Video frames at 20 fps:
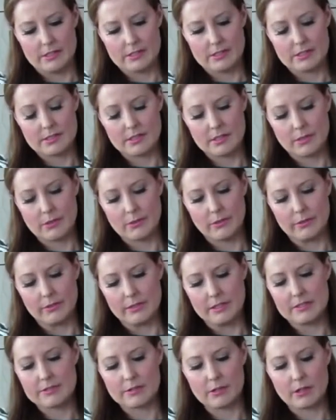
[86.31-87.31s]
So
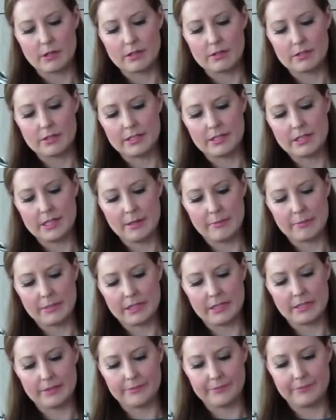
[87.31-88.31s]
these are
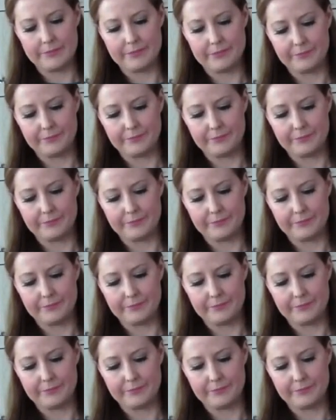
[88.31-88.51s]
yummy.